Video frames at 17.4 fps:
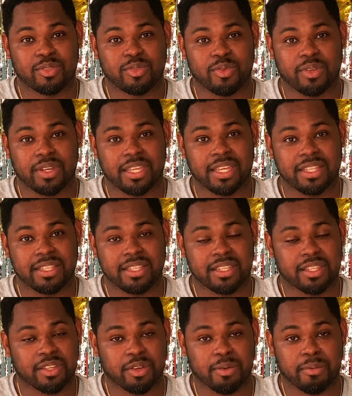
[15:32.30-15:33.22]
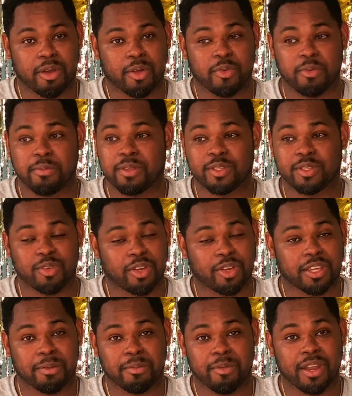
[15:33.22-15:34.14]
2018, thereabout, we've been
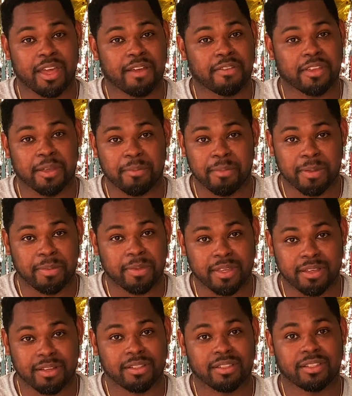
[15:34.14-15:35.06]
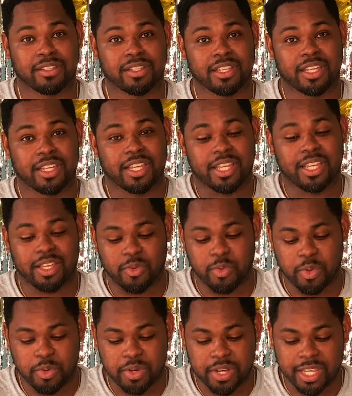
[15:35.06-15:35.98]
talking about having a baby girl.
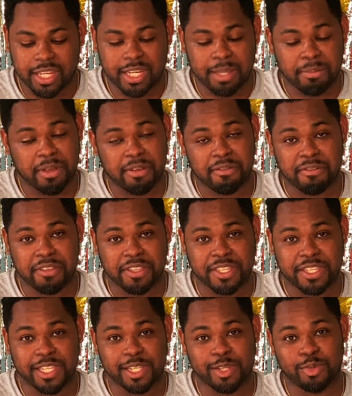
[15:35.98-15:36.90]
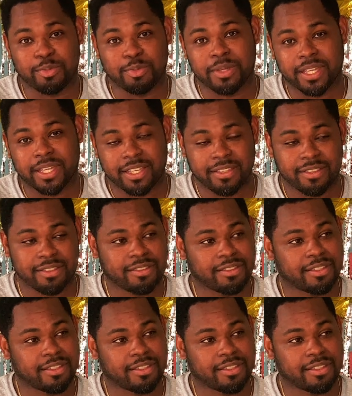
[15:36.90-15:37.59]
We would nickname her Vinci Lou because